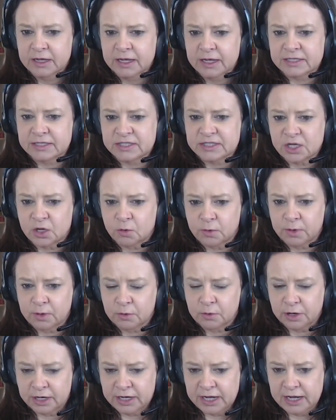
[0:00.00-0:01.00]
And so we
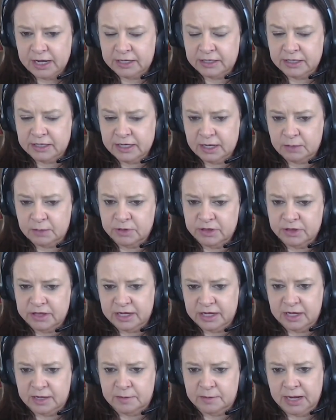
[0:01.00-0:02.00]
work hand in hand with
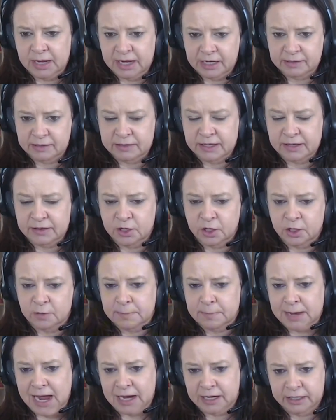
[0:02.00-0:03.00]
them and then their
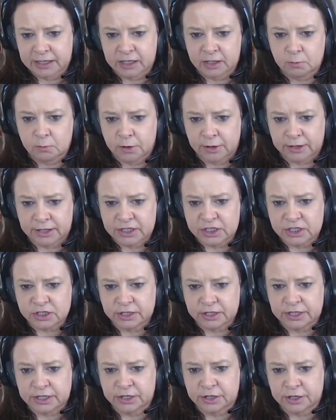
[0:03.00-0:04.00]
back-end mortgage
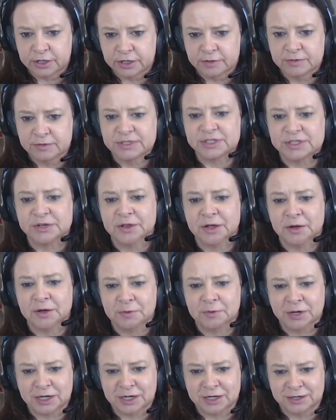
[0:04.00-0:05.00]
lender so that
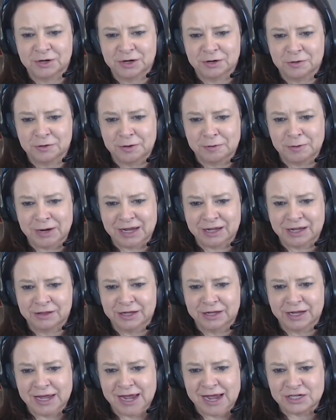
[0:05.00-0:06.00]
we can
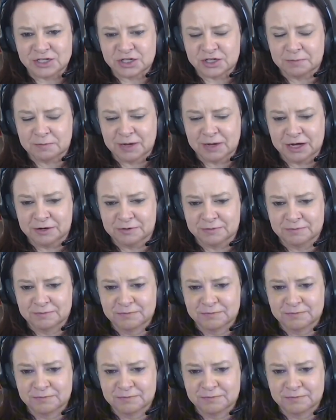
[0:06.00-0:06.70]
quickly cash them out.